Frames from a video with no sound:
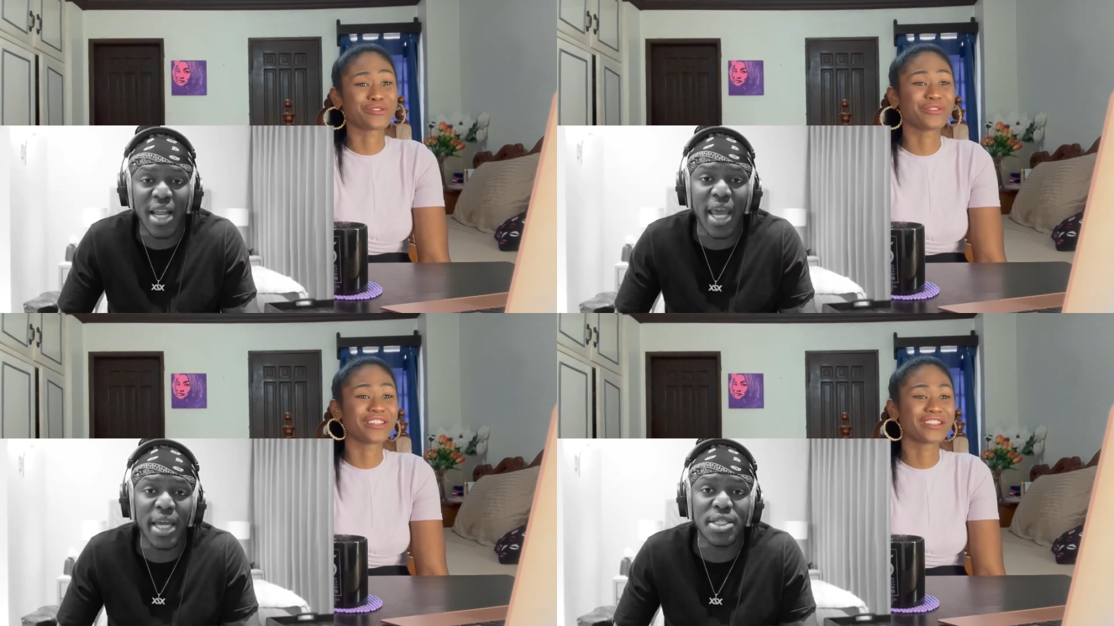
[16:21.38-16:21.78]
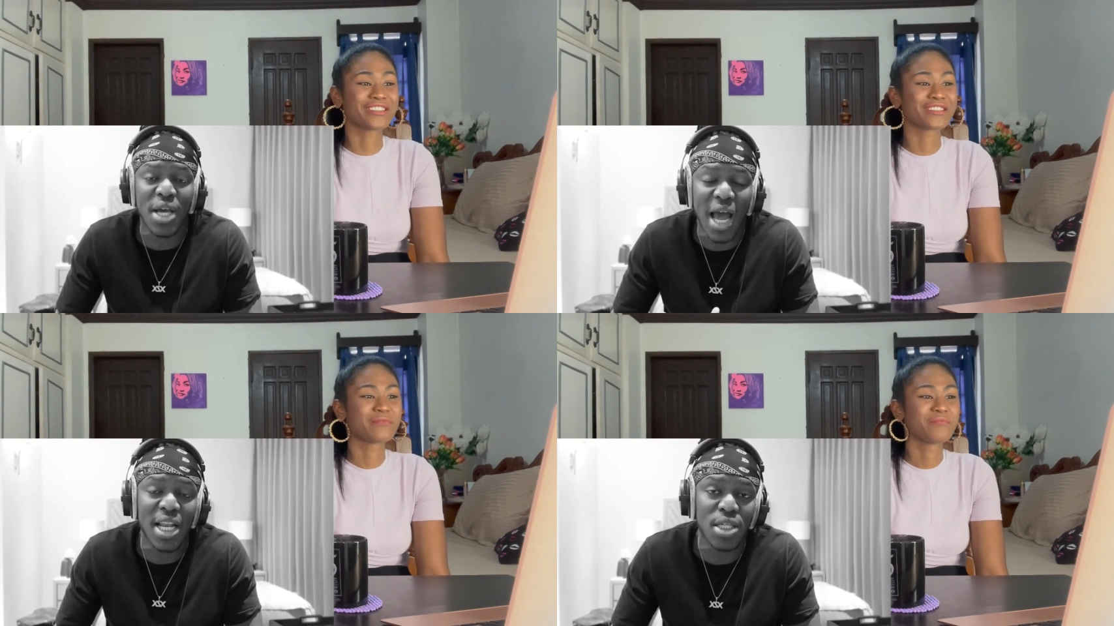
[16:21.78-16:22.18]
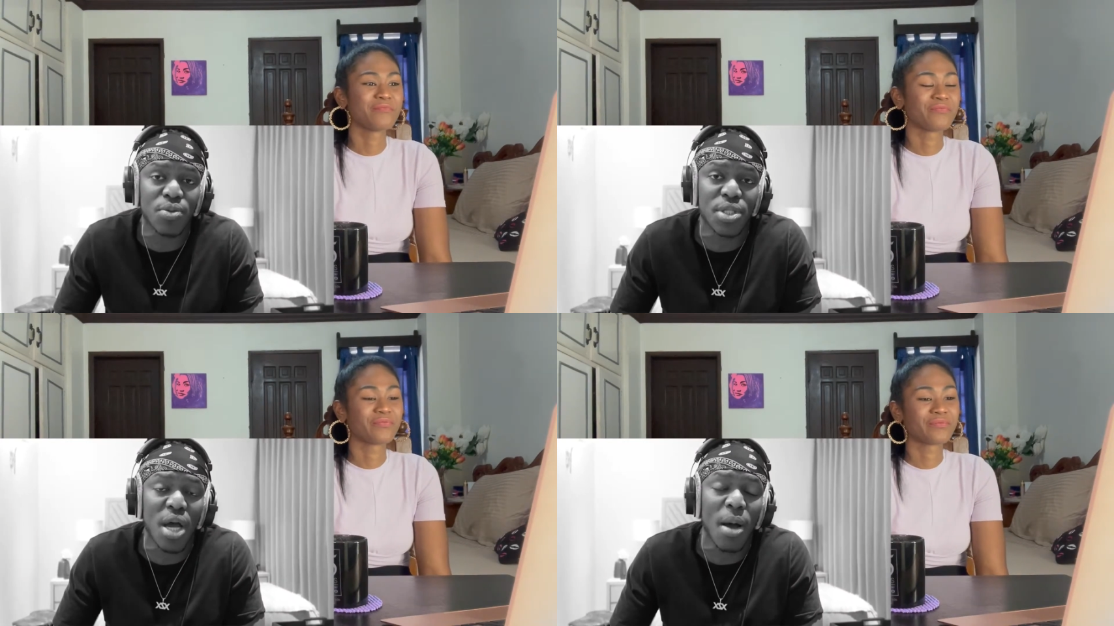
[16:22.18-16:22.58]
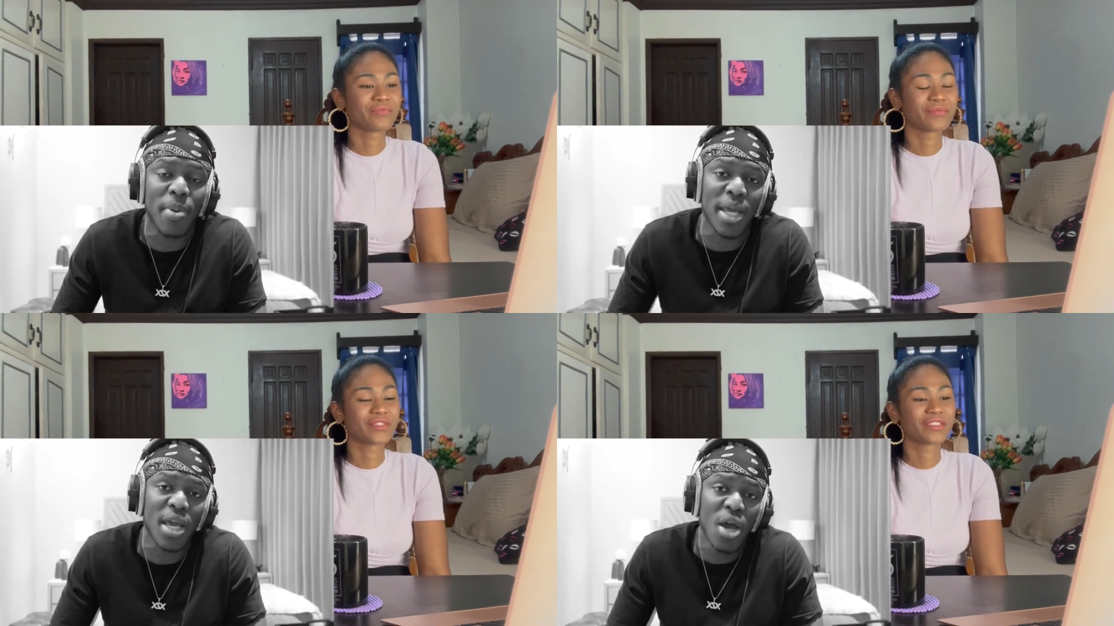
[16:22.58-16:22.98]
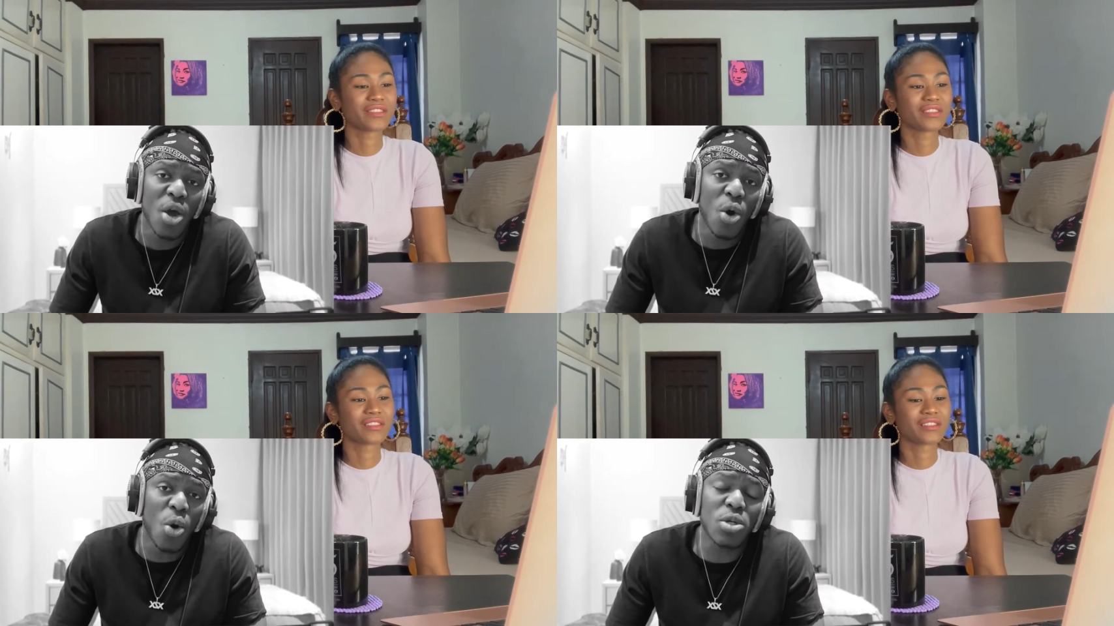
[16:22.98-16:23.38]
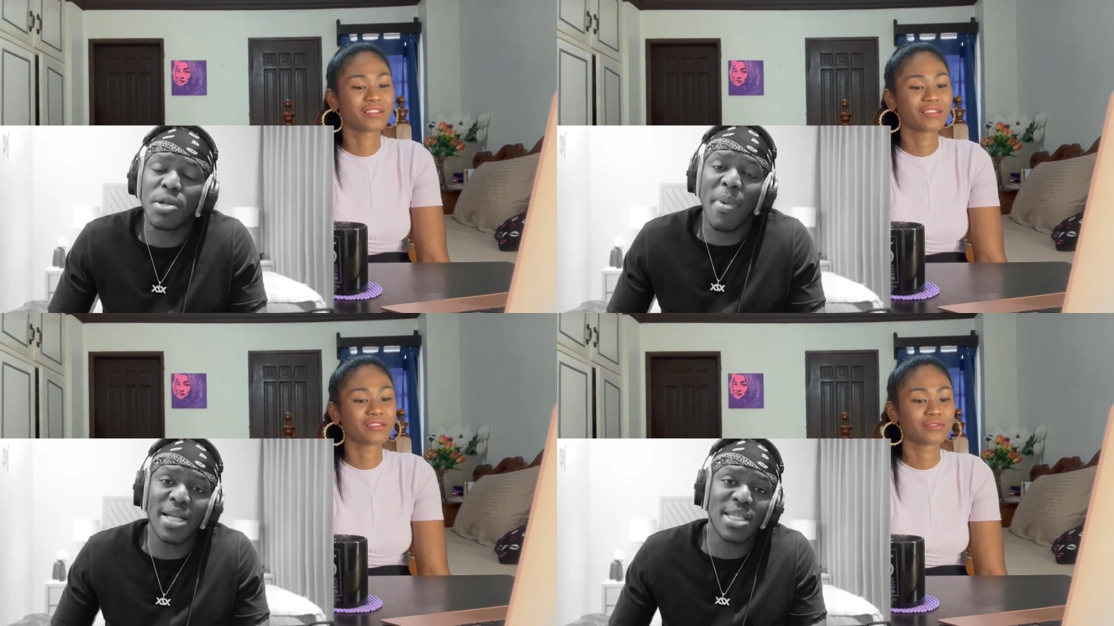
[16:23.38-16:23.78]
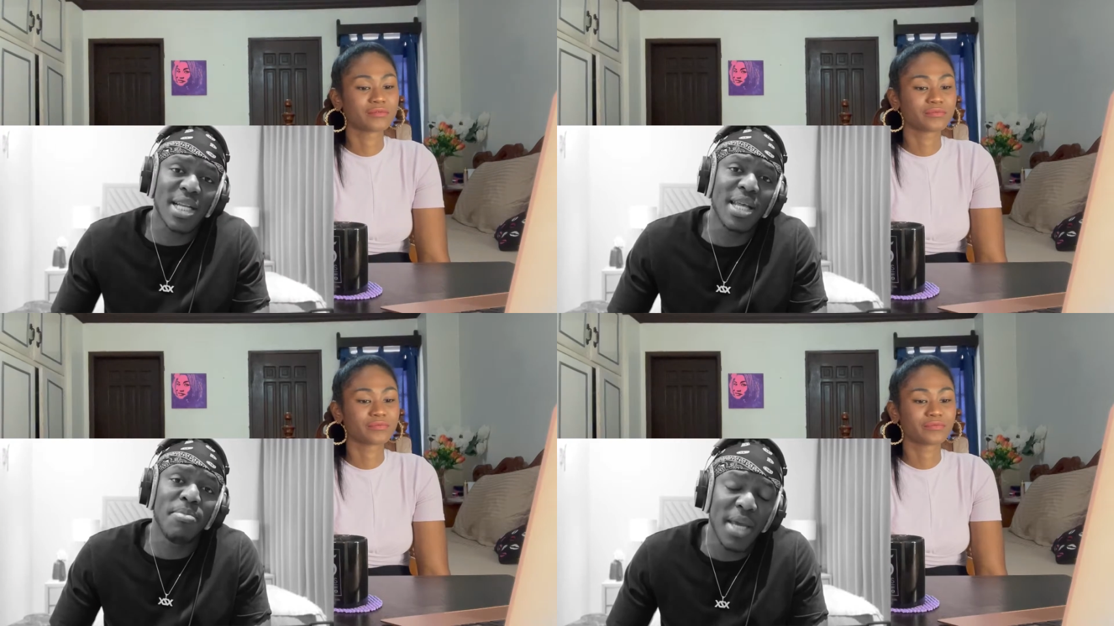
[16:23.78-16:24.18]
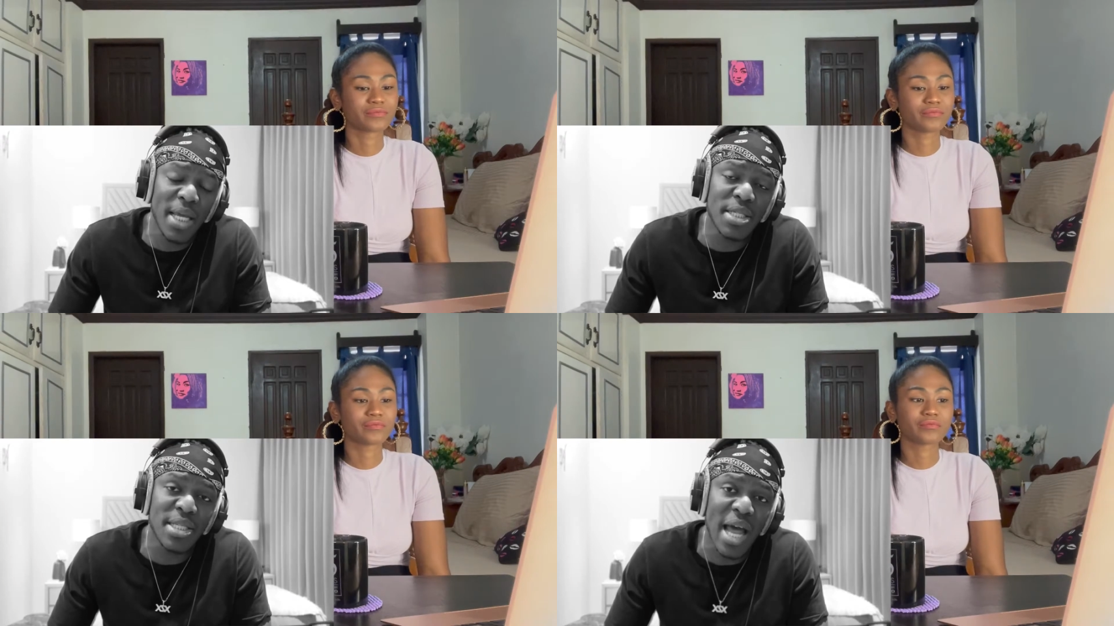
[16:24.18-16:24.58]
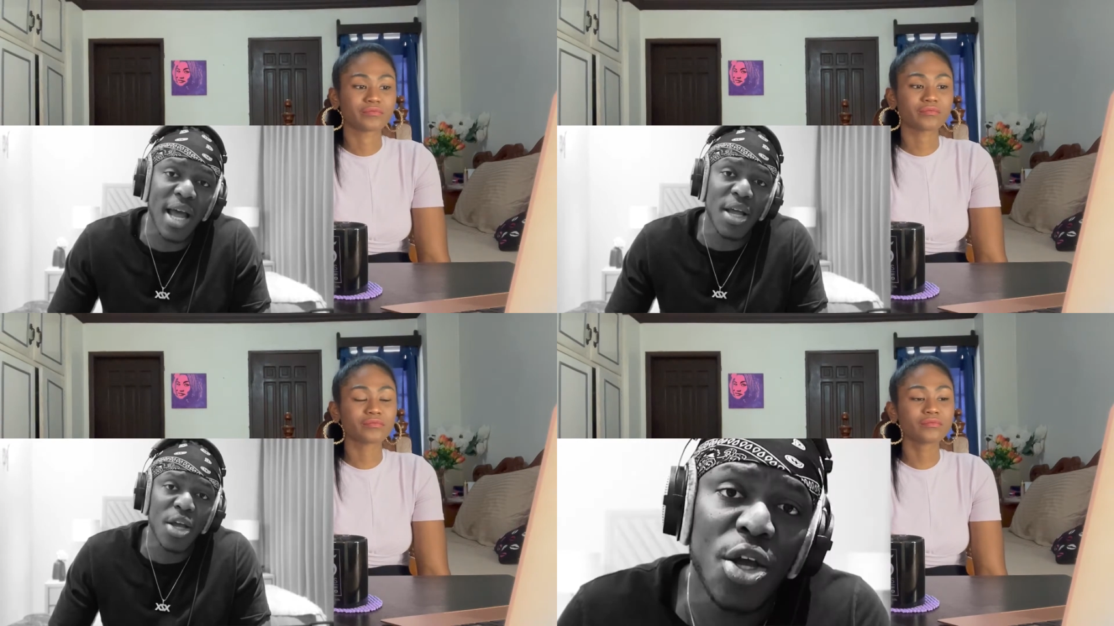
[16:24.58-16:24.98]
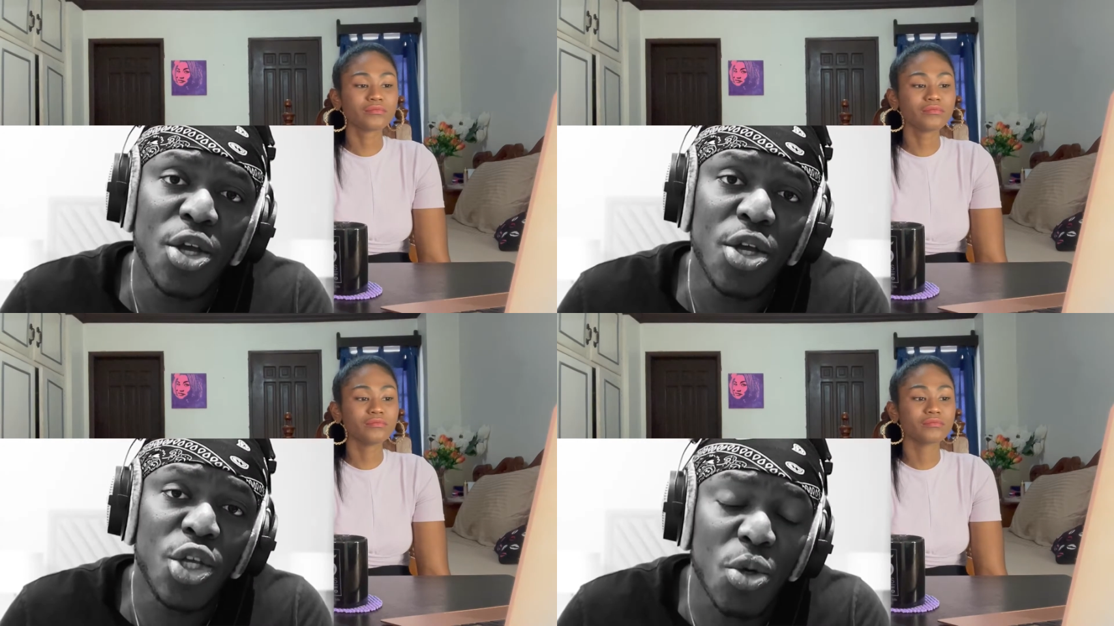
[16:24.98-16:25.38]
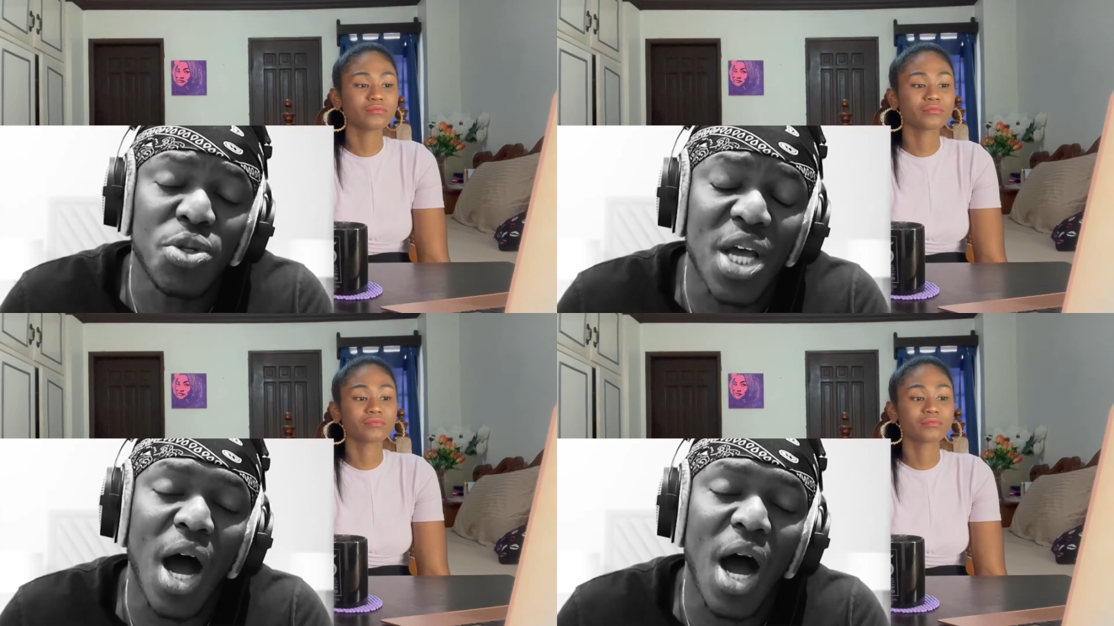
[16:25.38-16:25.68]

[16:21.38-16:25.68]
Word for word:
Speaker 1: to this. To Alex Wasabi automatically means that you